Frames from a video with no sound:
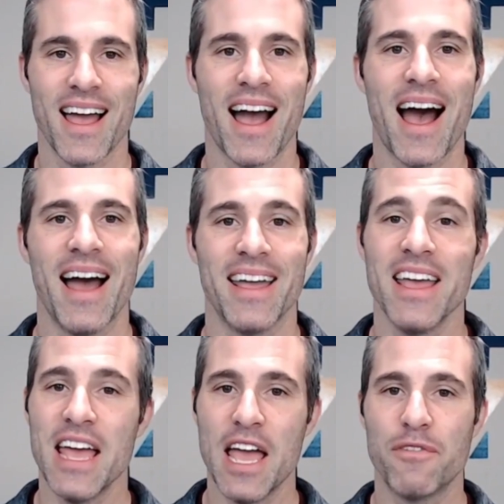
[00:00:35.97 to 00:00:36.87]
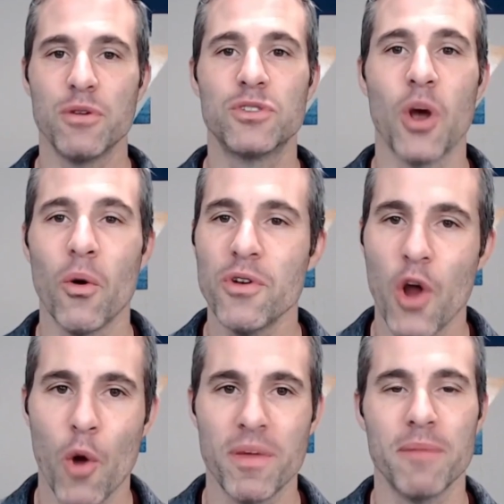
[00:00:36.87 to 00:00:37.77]
Hi, if you don't
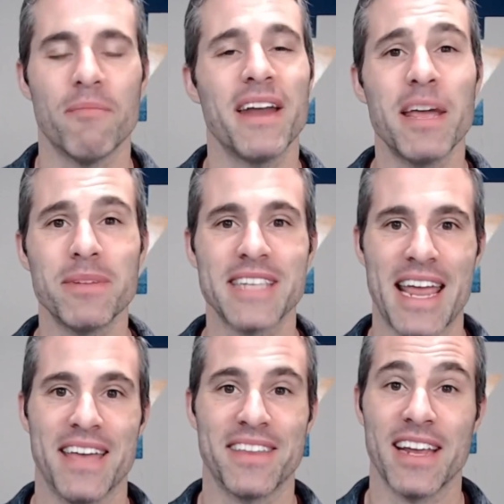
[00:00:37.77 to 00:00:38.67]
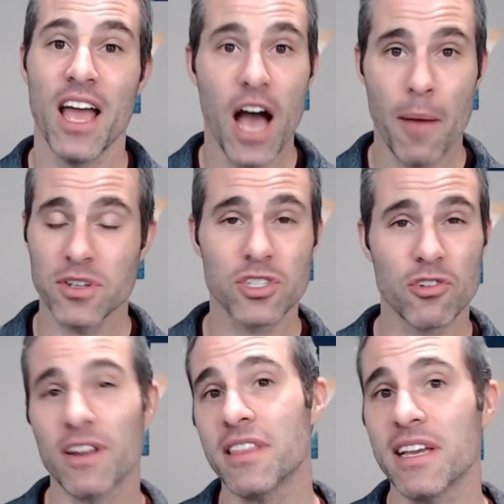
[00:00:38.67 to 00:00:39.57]
know me, my name is Anthony. I'm a
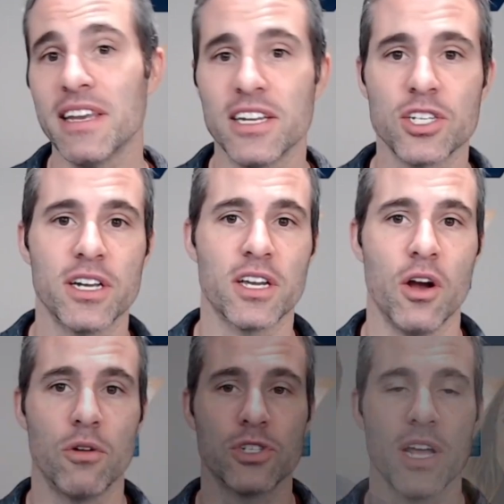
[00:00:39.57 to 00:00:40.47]
strength and conditioning coach,